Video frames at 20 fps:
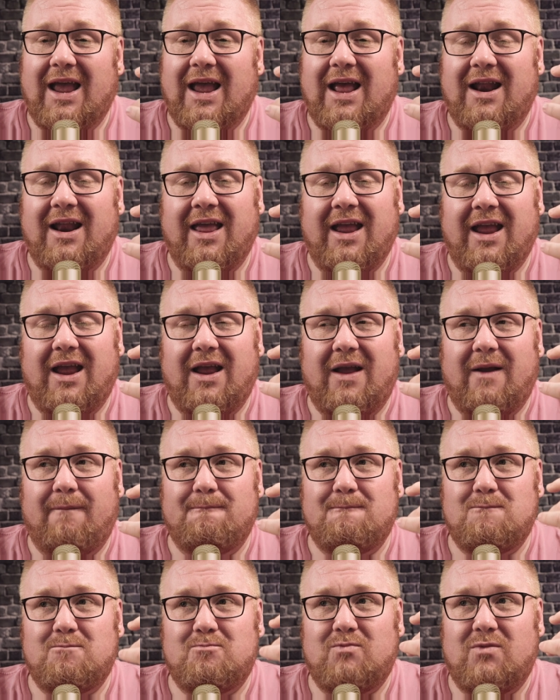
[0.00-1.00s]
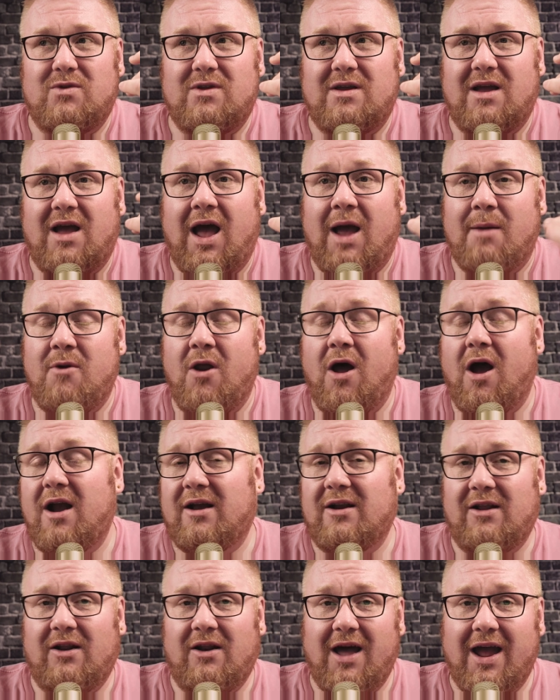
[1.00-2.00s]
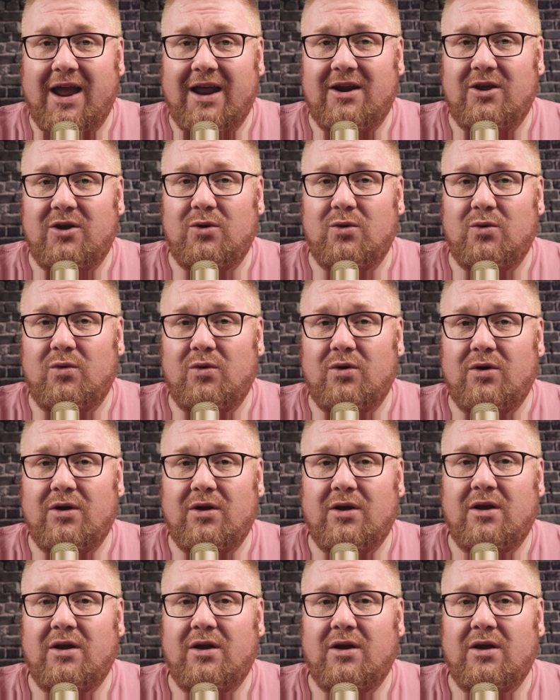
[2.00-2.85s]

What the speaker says: Like, I'm not going to lie to you,